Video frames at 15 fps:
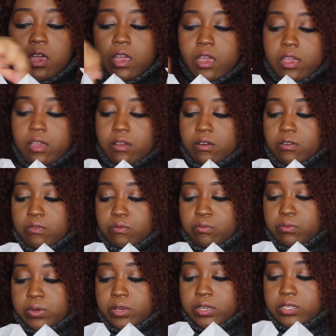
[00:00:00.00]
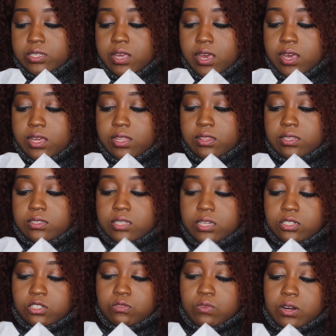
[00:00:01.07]
And we sat in the
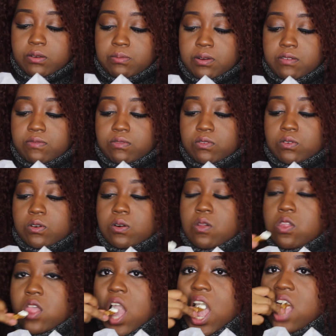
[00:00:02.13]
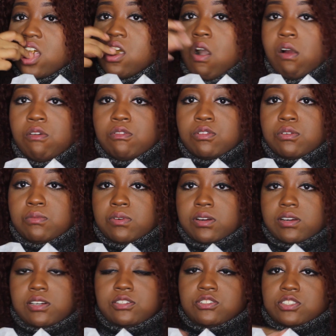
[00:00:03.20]
section right above floor, like the
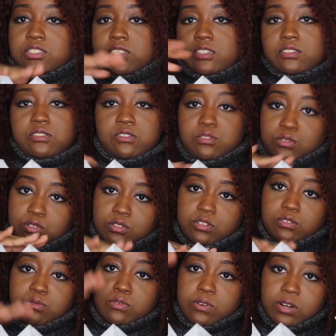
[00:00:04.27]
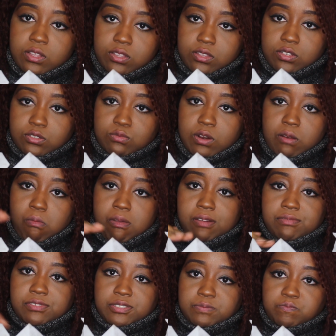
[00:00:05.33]
100 section. So, you know, there's floor and then there's right
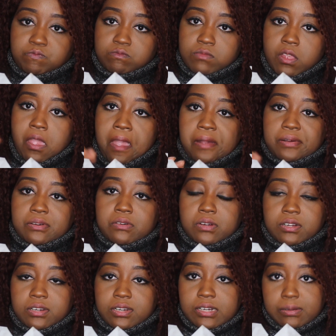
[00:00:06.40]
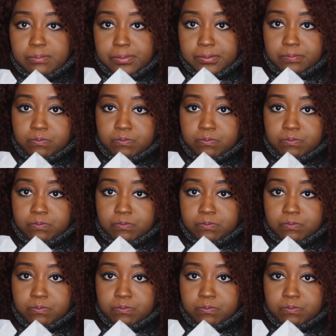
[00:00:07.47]
above it going up.